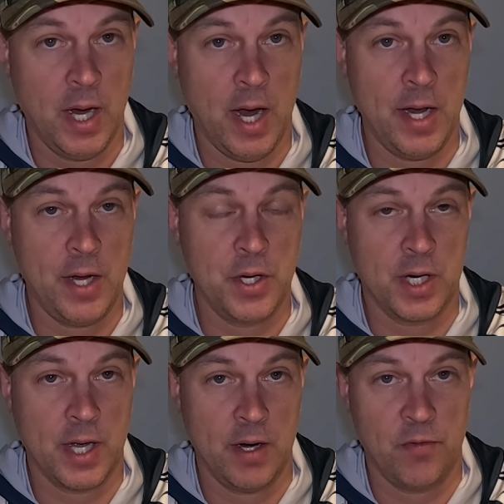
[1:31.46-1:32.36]
And then you can
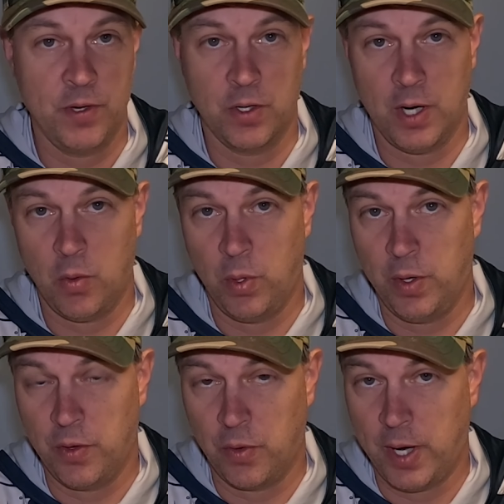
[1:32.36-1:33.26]
kind of figure out
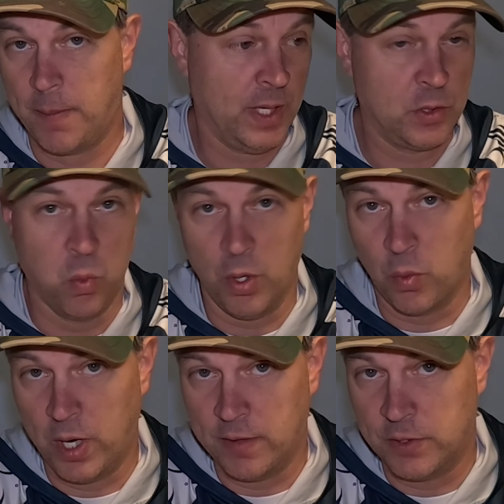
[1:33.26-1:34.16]
where they're at. That's one
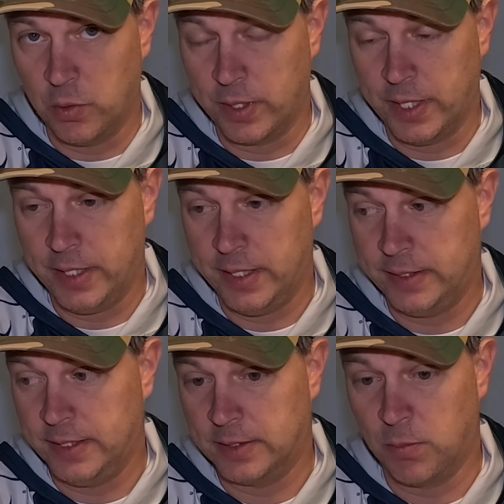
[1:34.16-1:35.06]
way of doing it.
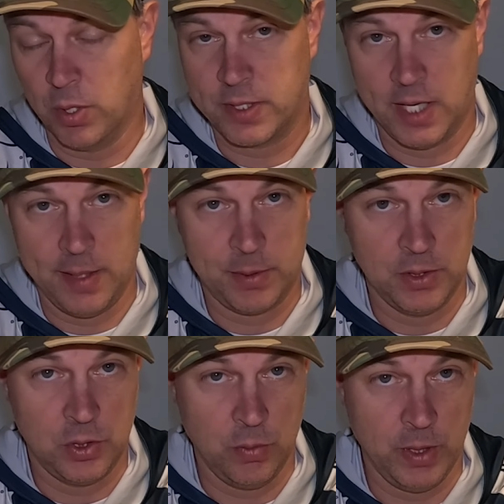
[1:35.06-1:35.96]
It it's more time
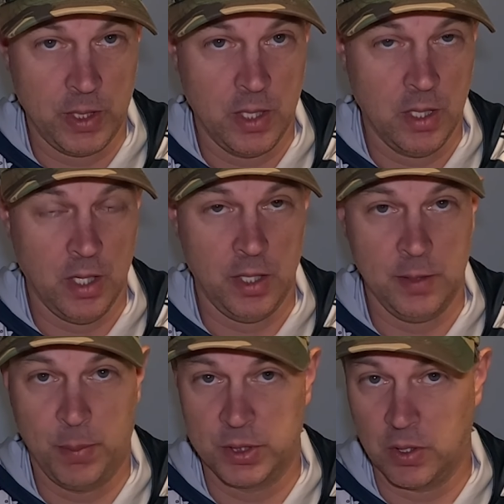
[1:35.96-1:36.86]
consuming. Uh,
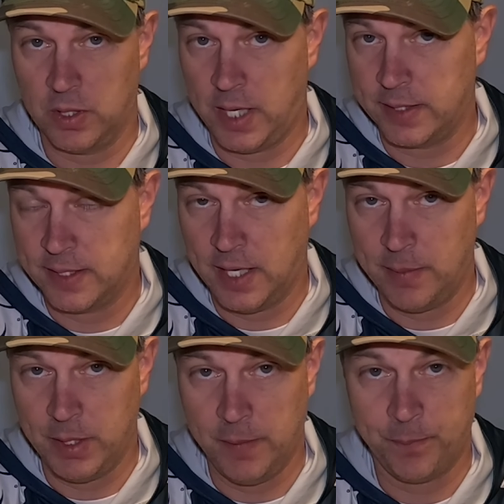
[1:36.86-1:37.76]
it puts a lot of
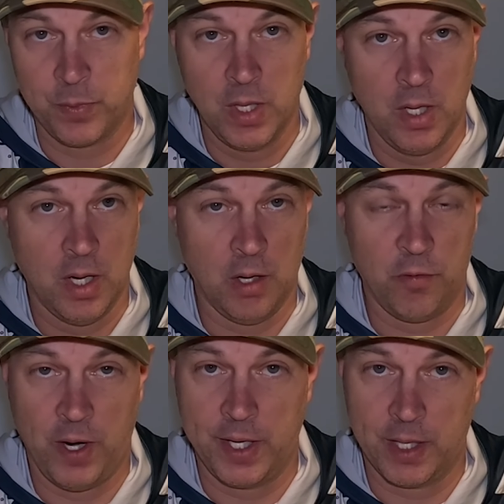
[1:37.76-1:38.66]
time in uh,
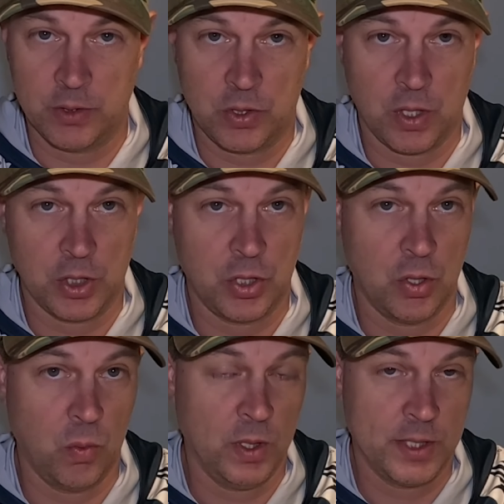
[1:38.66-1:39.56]
finding out
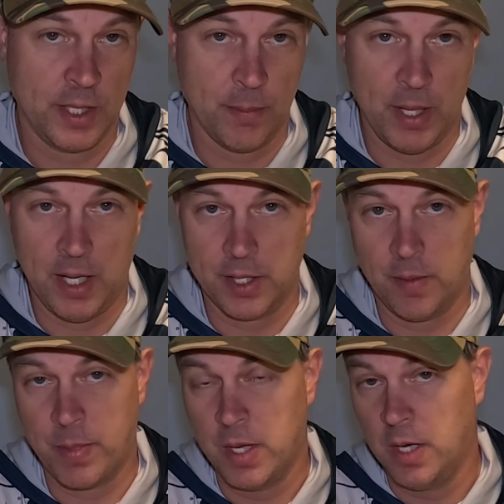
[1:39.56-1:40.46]
structure, what's on the
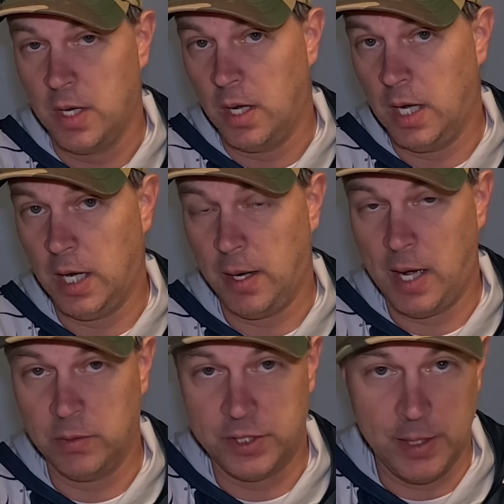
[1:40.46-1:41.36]
bottom, uh,
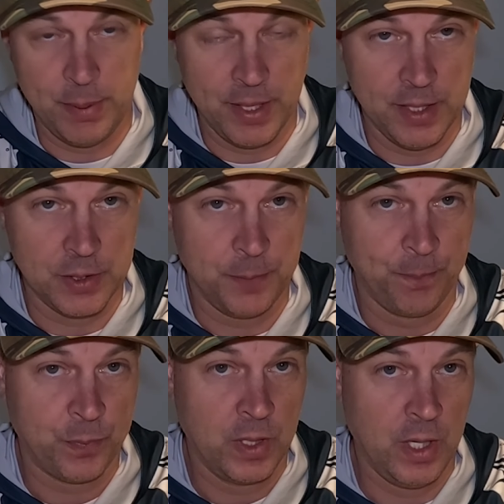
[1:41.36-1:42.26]
how deep it is.
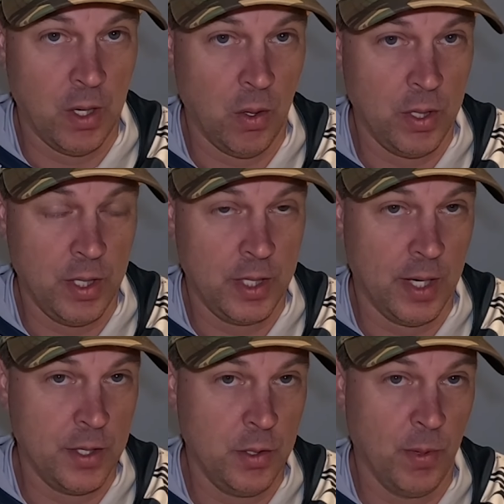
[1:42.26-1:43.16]
You know,
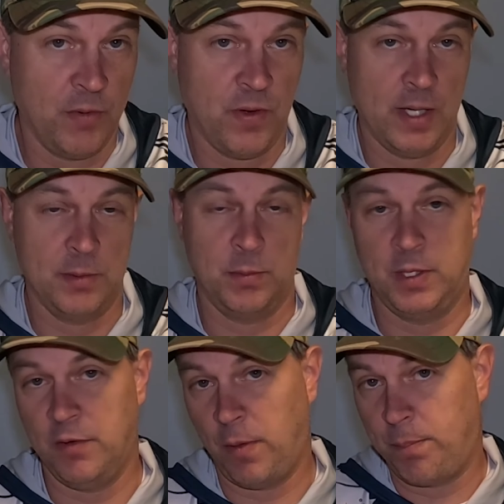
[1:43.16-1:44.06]
again, you might find
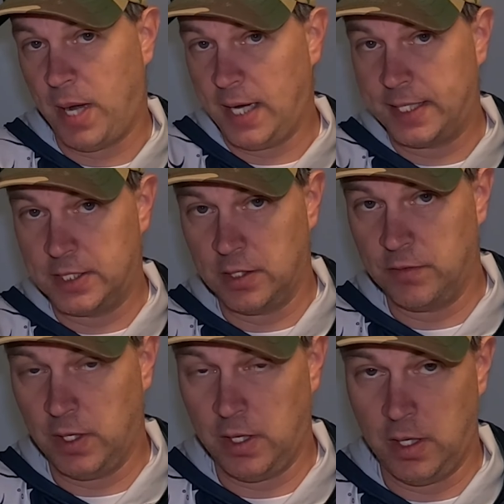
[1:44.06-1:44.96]
different pockets
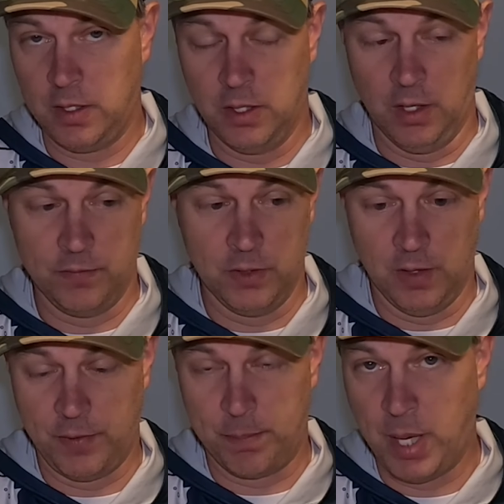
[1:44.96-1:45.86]
of the, of,
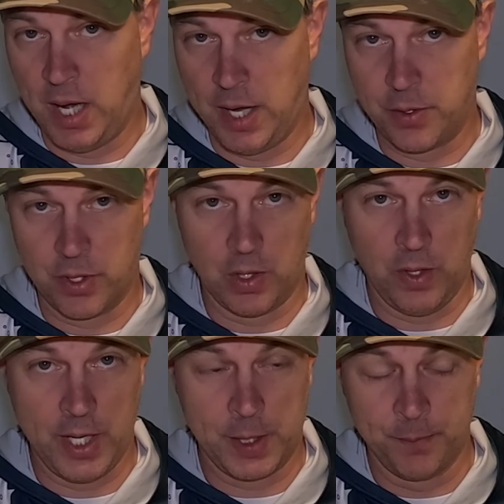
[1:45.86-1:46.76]
of the pond or the
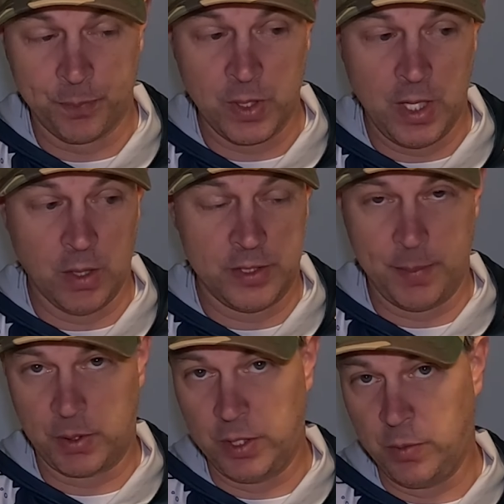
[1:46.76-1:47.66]
lake. You know,
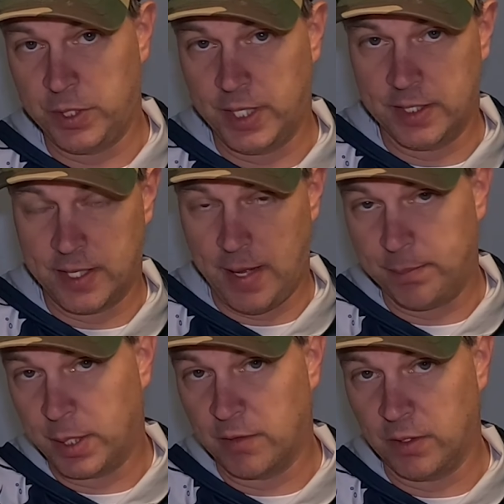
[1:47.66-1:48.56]
typically when you get into
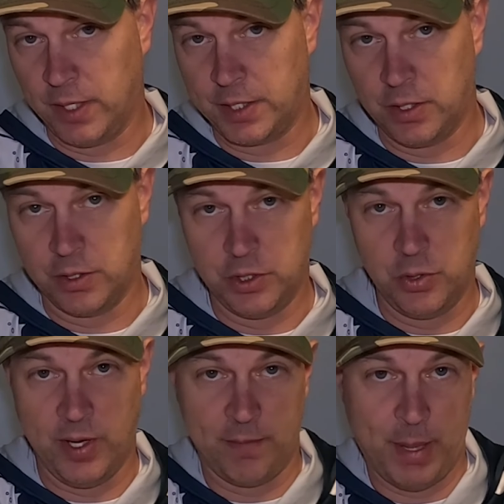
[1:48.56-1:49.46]
that big of a lake, you know, you
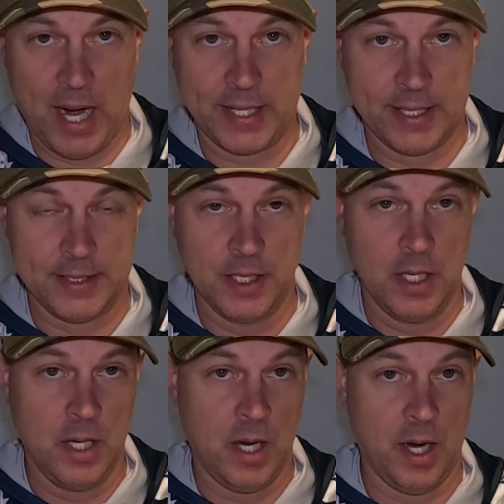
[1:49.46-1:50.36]
do have pockets,
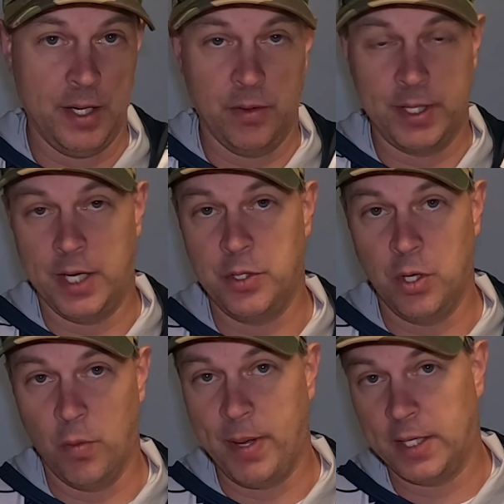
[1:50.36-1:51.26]
and, you know, again, you
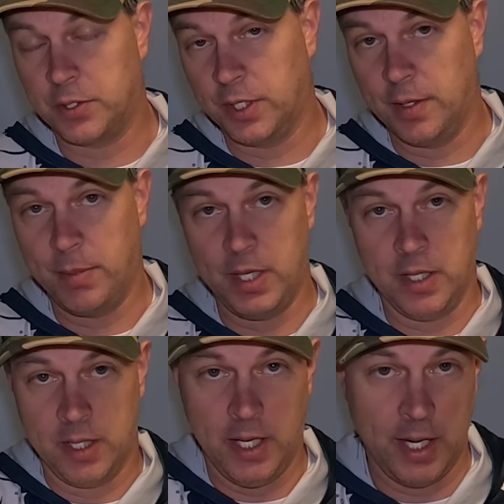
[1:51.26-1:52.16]
know, bass are going to
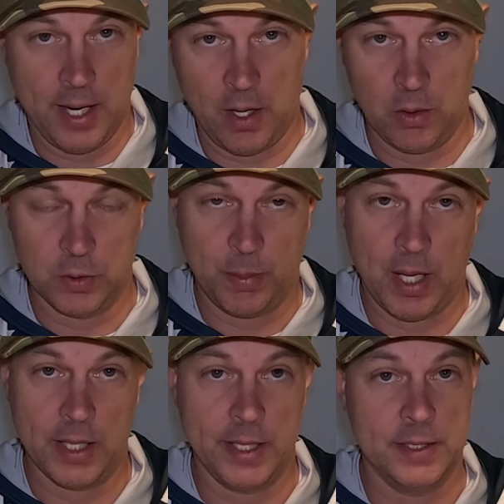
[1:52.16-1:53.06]
be in and out of those
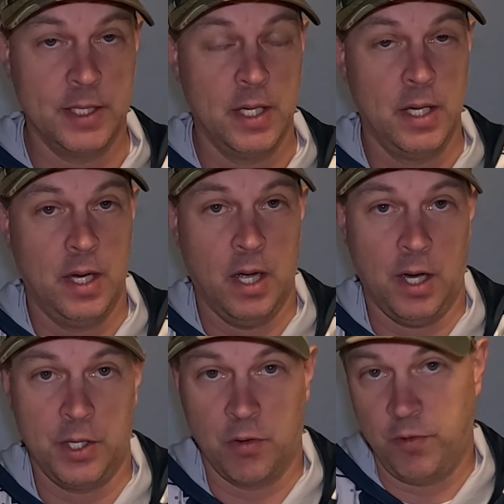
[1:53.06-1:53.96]
pockets.
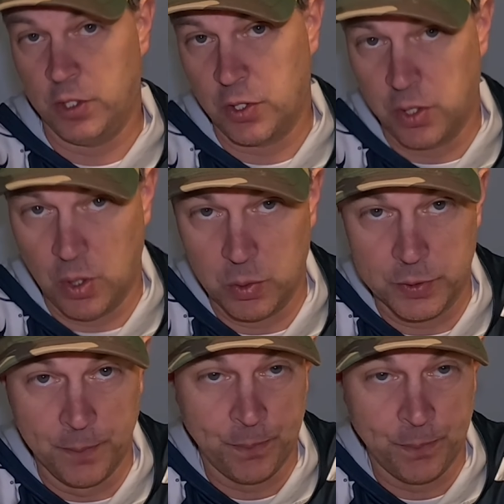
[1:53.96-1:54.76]
Uh, you can fish those,